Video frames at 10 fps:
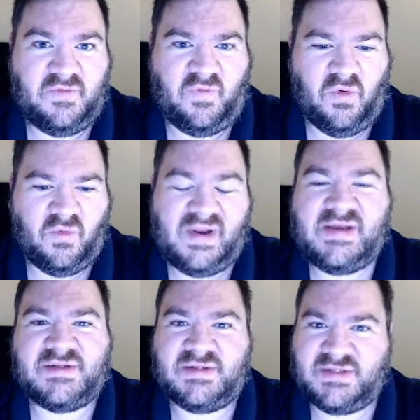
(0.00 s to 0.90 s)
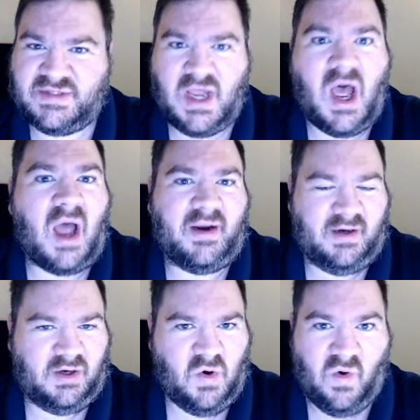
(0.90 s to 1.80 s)
for reasons not
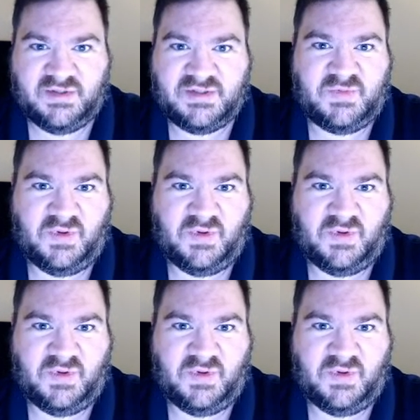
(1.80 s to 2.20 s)
in accordance with